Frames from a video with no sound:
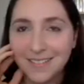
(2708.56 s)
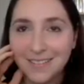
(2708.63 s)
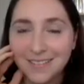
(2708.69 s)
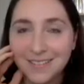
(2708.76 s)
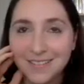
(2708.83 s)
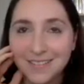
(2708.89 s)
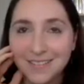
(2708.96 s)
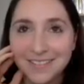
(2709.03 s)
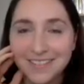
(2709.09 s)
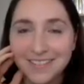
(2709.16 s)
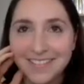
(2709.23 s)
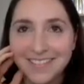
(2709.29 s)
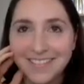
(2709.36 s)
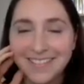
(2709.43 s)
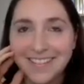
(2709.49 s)
Oh,
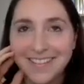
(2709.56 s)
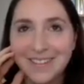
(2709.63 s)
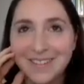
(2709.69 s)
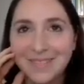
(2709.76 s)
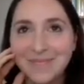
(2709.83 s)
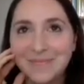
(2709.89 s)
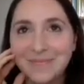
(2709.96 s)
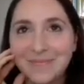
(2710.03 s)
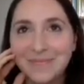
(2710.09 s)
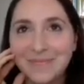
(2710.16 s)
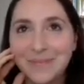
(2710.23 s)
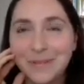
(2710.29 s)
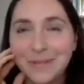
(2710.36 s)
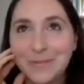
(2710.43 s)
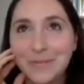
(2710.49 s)
um,
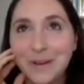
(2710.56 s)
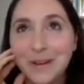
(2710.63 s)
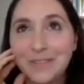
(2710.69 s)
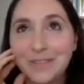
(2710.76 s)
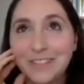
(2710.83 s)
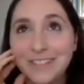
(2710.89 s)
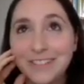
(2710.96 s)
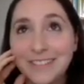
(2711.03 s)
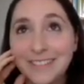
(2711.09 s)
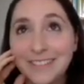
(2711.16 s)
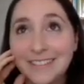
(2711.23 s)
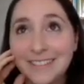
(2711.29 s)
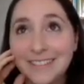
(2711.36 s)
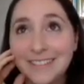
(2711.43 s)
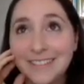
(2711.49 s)
most Marvel. Please tell